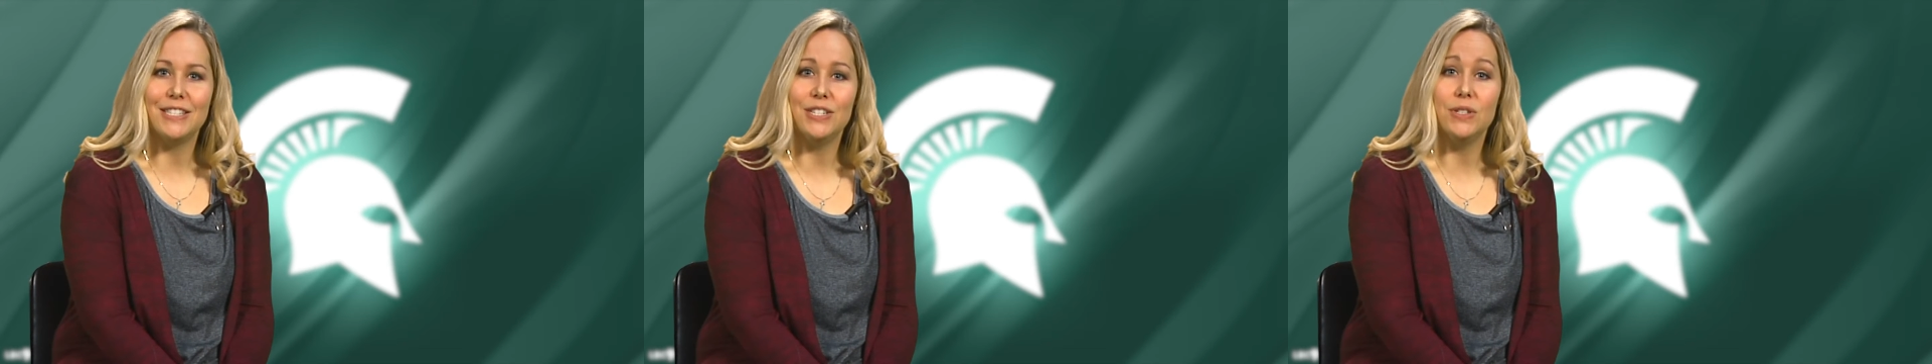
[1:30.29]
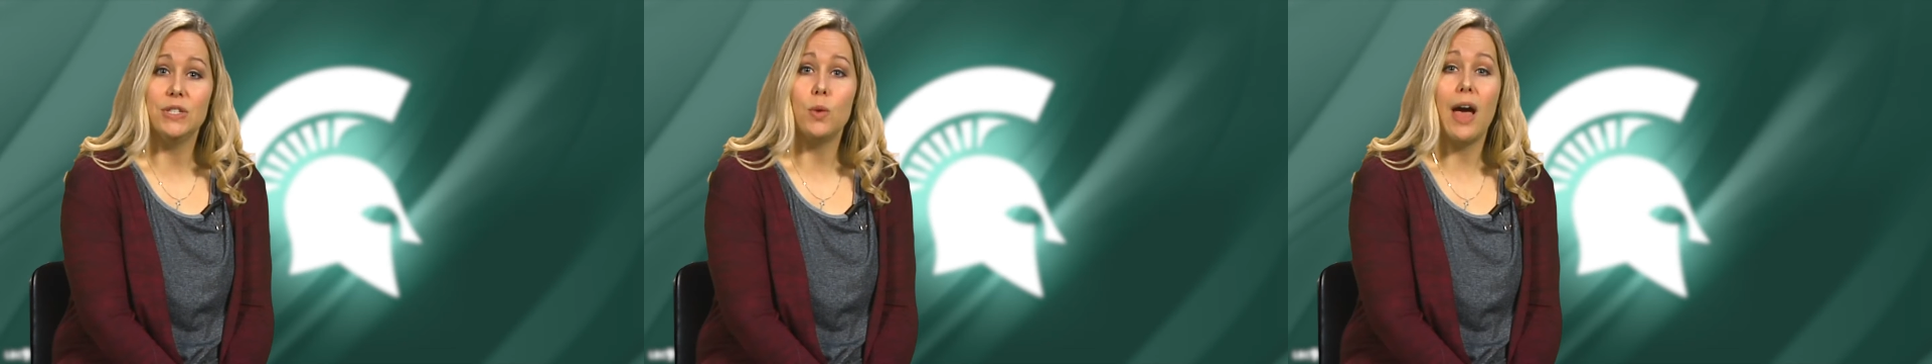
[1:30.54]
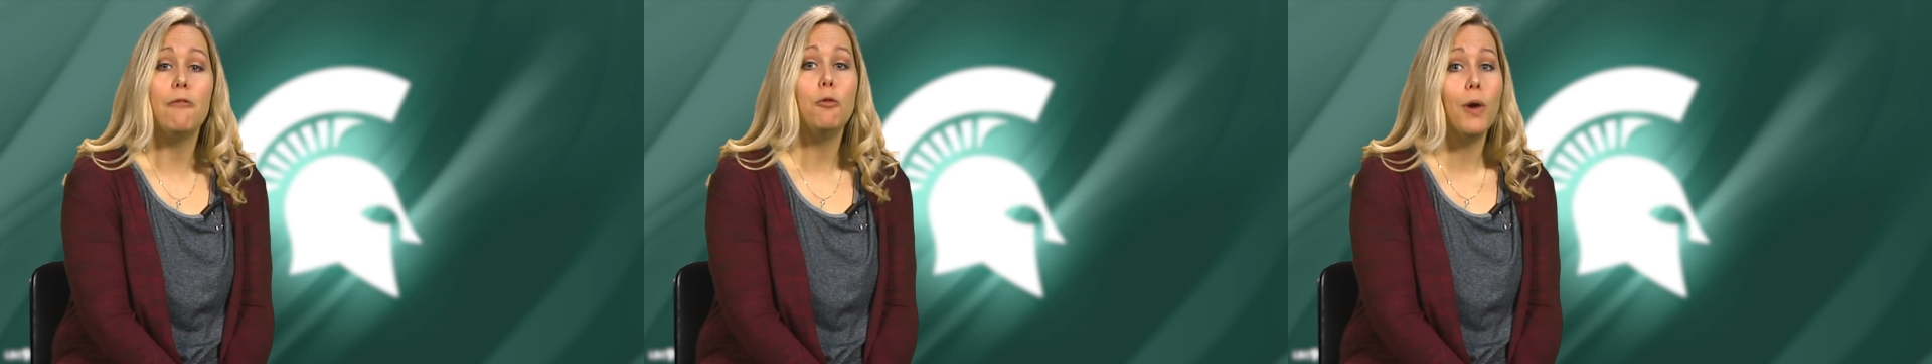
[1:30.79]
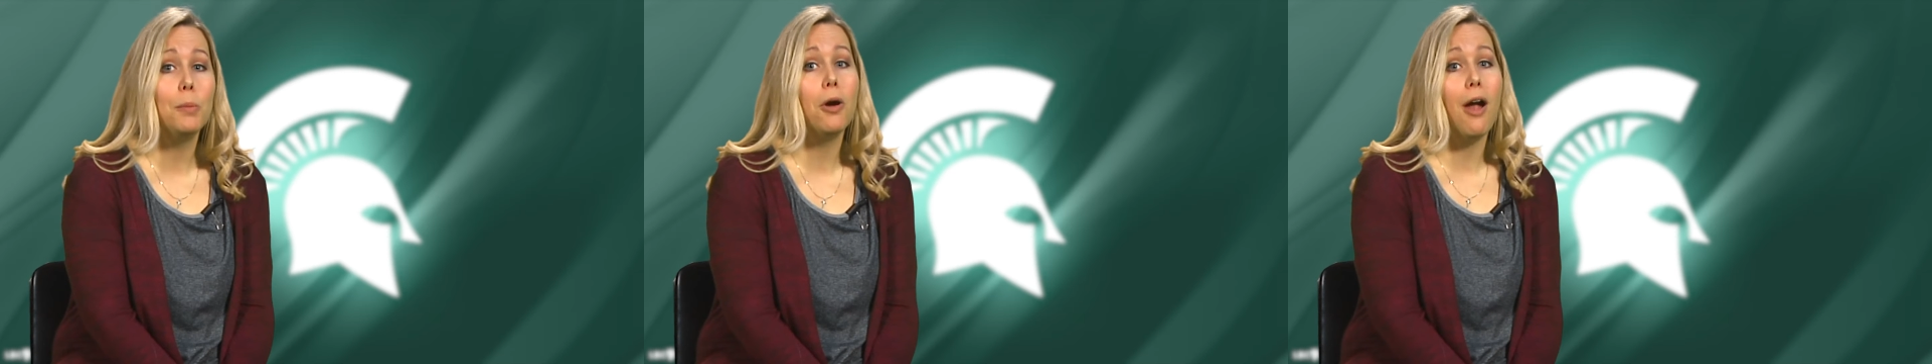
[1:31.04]
students will have
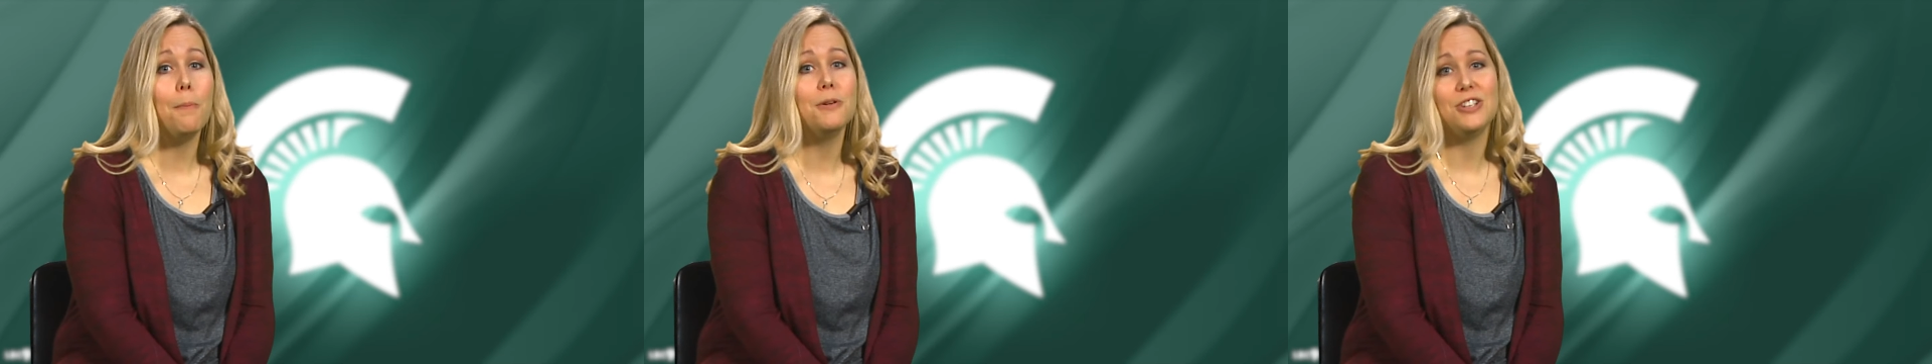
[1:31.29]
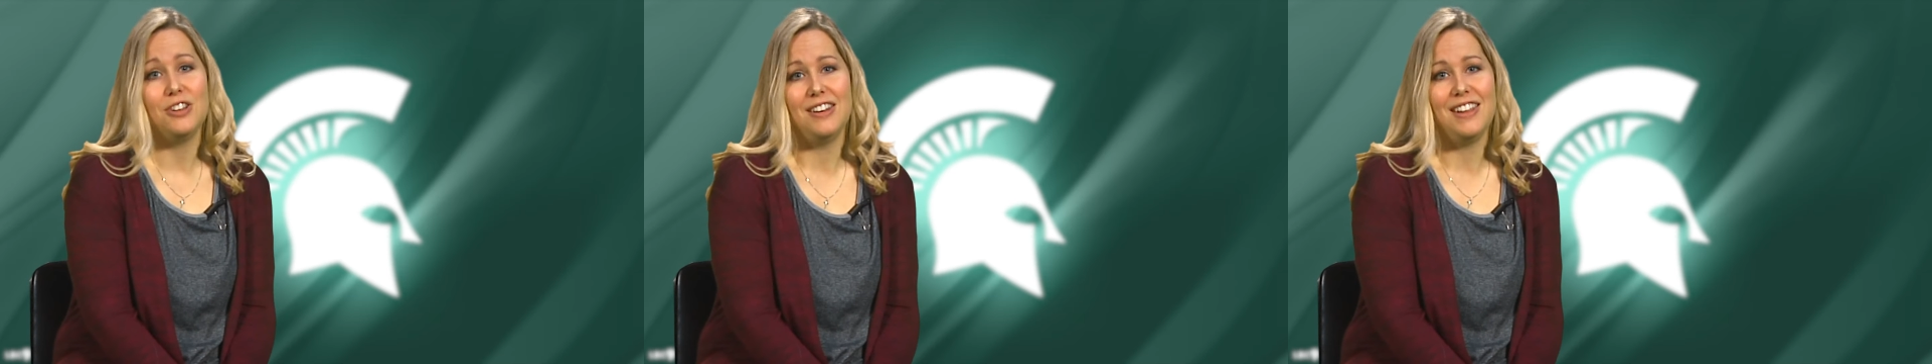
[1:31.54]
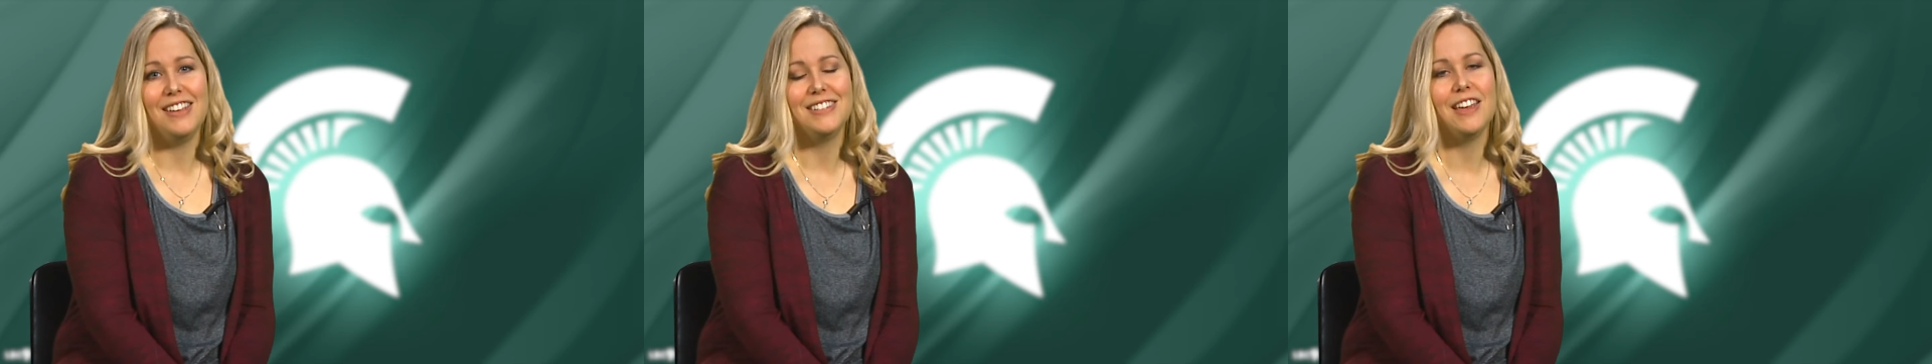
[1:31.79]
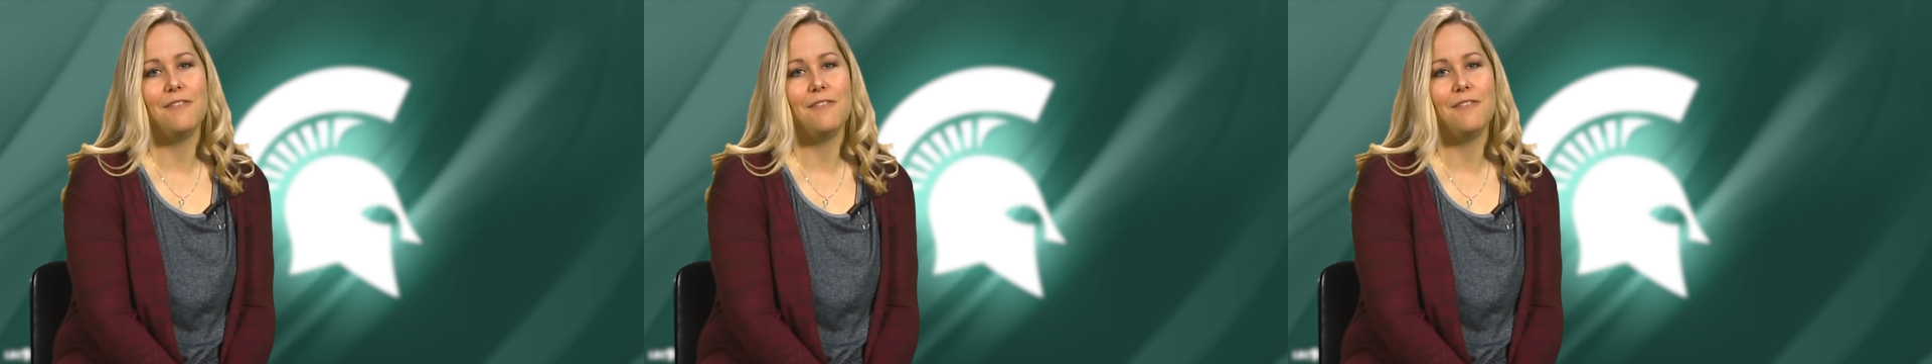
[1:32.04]
one more opportunity to